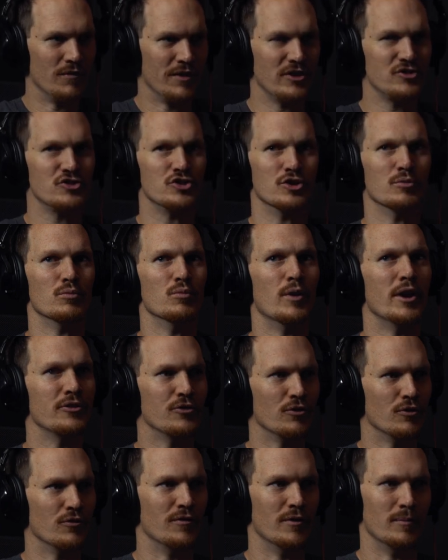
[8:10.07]
That's your
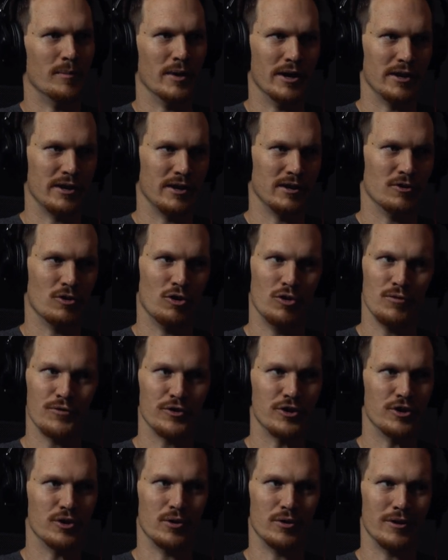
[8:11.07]
rental for money, and
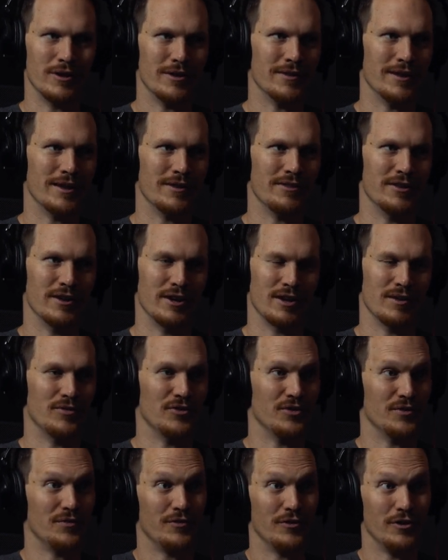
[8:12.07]
hopefully you're only in that thing if
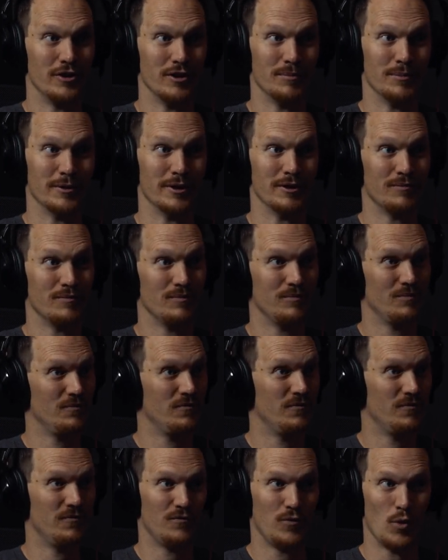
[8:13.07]
it's a flip, like
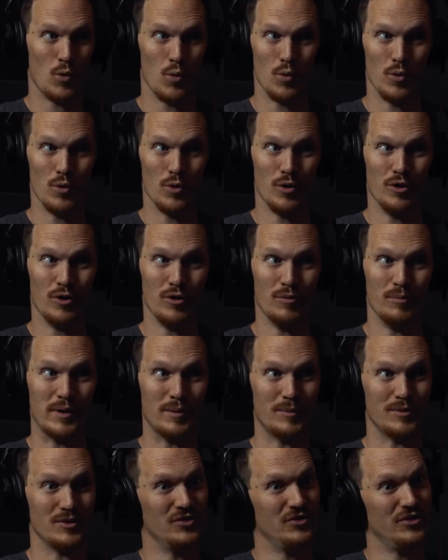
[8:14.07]
4,
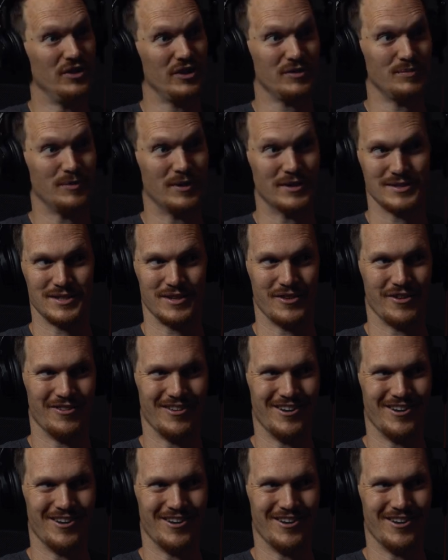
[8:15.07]
maybe 6 months on the